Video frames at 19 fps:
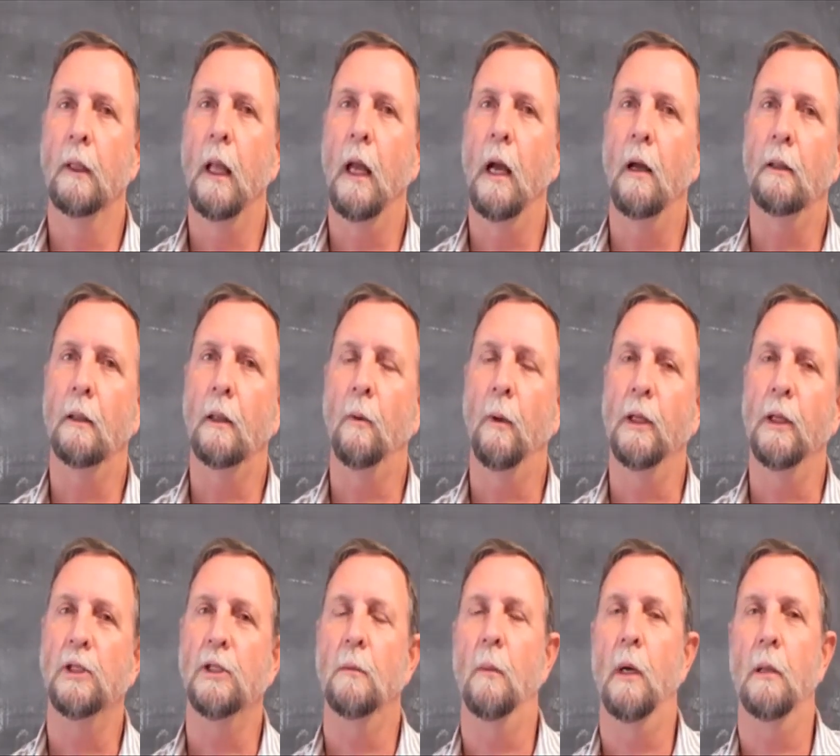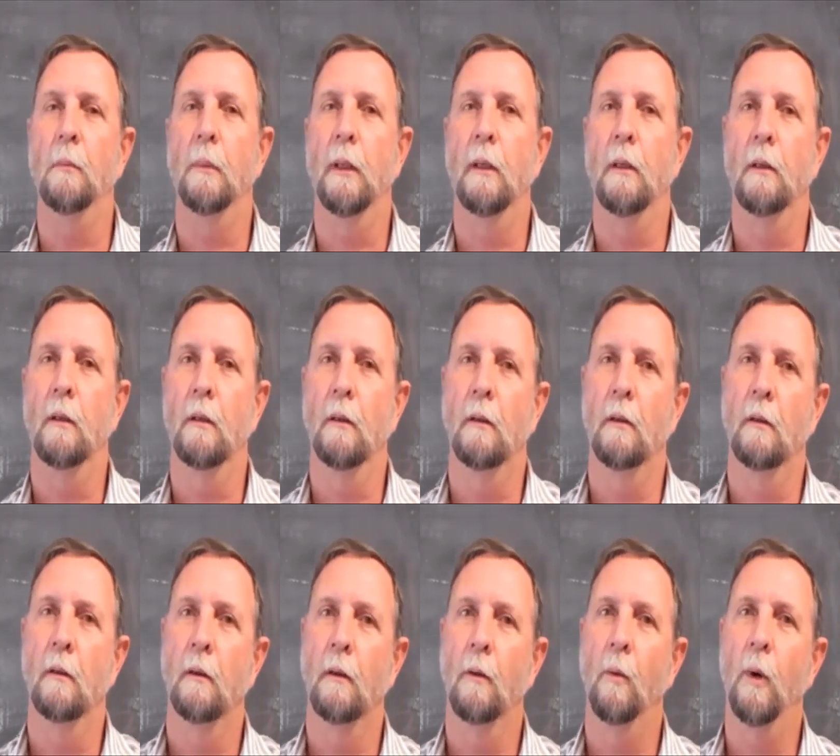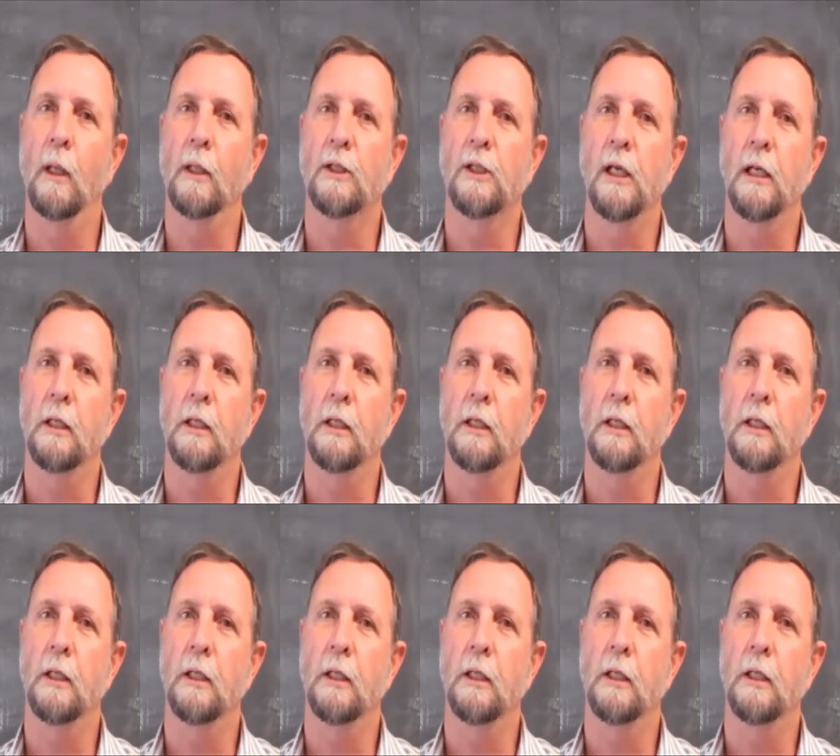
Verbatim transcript: now the question might be, what